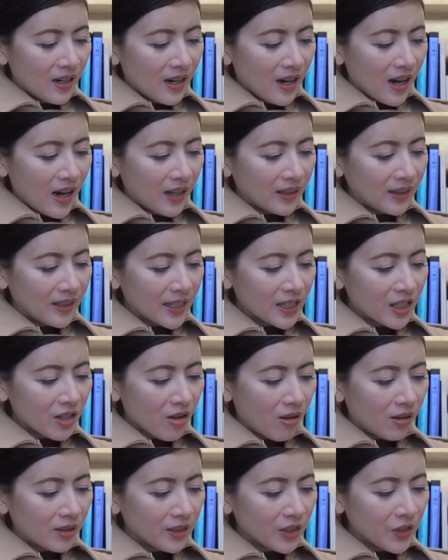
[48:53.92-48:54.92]
Unless
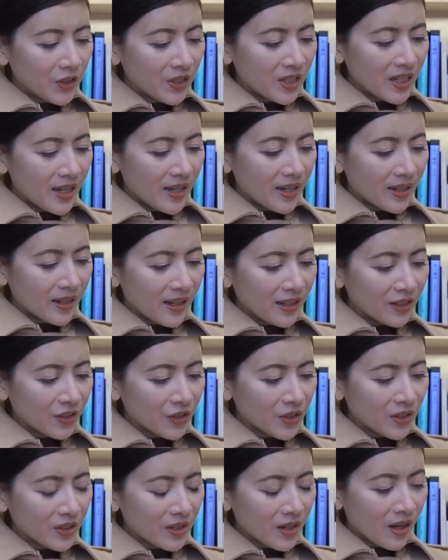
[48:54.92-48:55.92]
all you need is
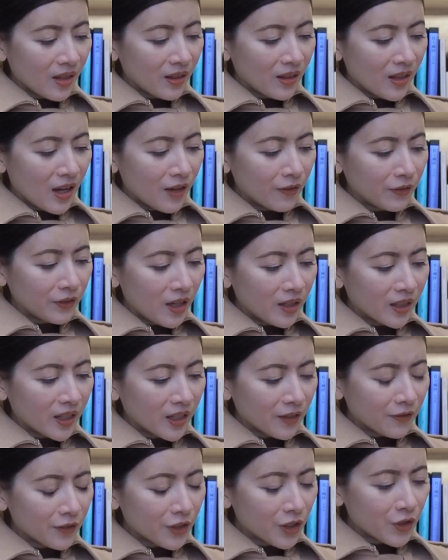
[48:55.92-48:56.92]
to stay alive long
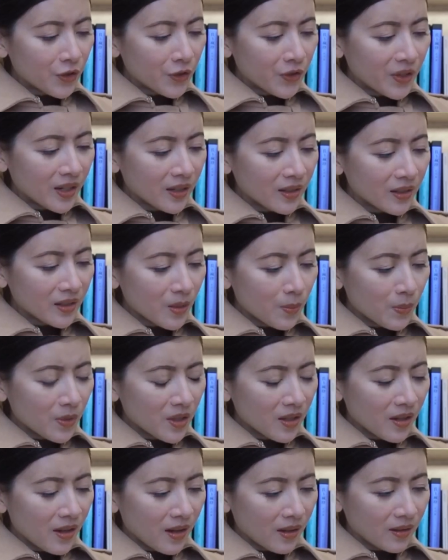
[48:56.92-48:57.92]
enough to drink
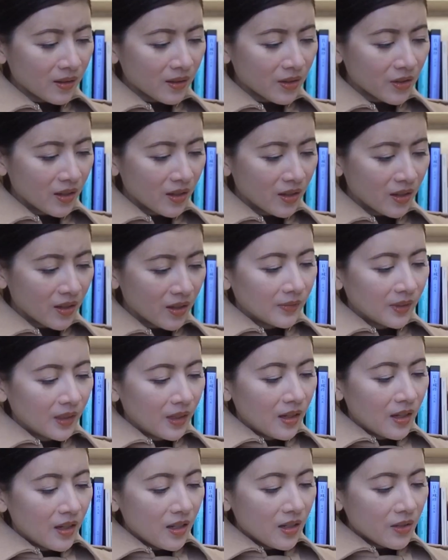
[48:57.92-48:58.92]
something else.
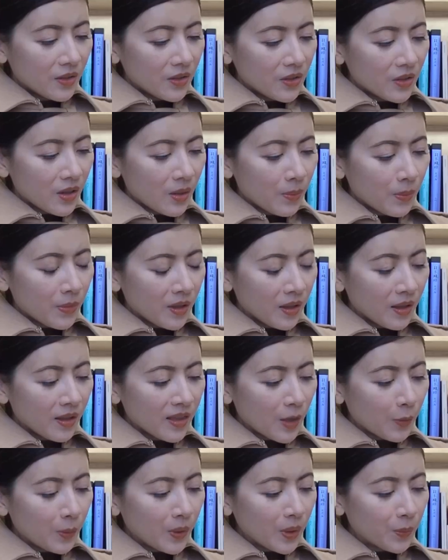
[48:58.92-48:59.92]
Something
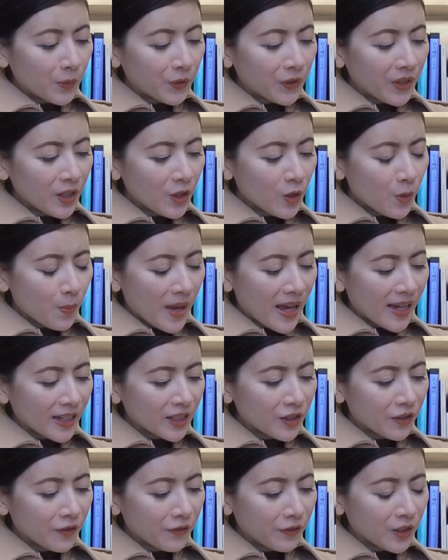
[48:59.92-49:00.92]
that will bring you back
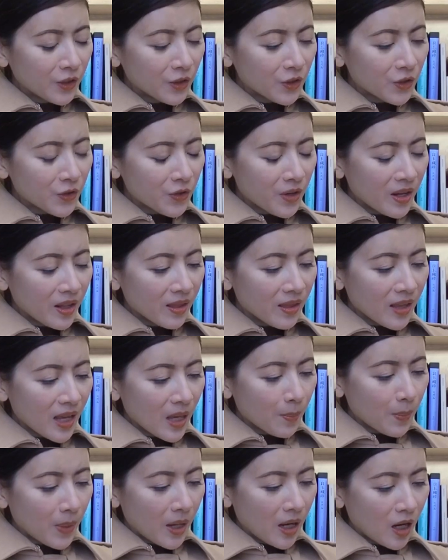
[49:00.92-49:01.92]
to full strength
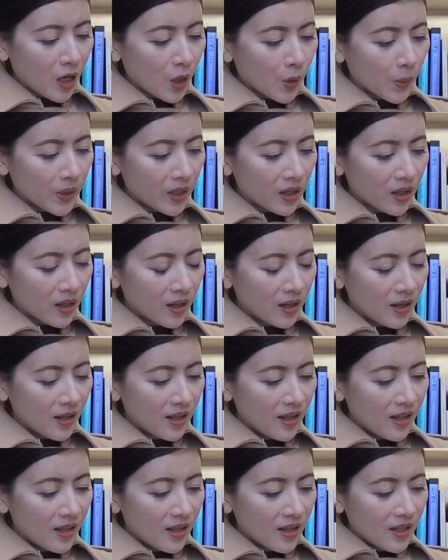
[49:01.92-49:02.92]
and power.
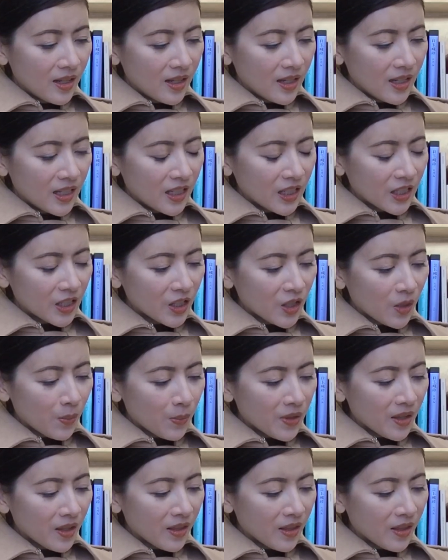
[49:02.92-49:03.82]
Something